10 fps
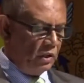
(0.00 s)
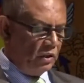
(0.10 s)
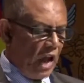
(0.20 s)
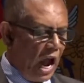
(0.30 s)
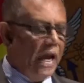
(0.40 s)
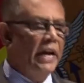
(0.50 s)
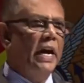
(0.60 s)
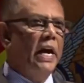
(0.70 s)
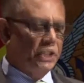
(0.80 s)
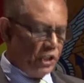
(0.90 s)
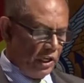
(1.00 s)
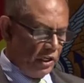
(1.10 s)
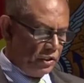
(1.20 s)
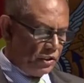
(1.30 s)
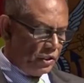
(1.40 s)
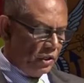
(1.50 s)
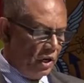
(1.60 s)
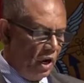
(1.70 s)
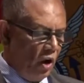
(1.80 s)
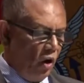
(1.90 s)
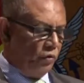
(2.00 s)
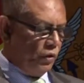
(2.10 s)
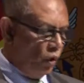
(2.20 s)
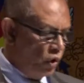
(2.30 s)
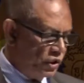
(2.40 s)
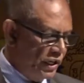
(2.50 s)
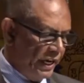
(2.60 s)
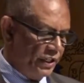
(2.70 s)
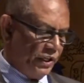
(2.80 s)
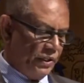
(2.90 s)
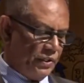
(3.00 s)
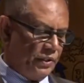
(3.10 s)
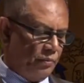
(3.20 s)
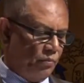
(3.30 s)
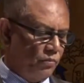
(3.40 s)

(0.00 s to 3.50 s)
to the higher echelons of those nations